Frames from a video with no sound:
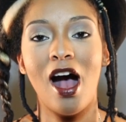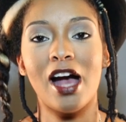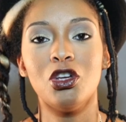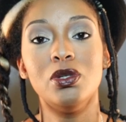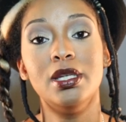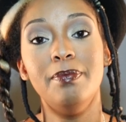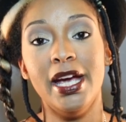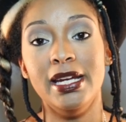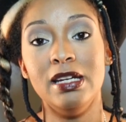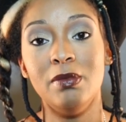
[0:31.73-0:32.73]
I used the
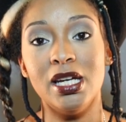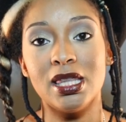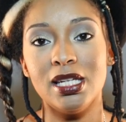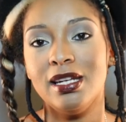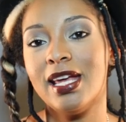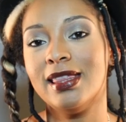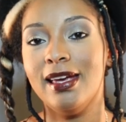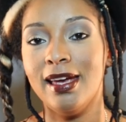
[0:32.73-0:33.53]
bending method, and at the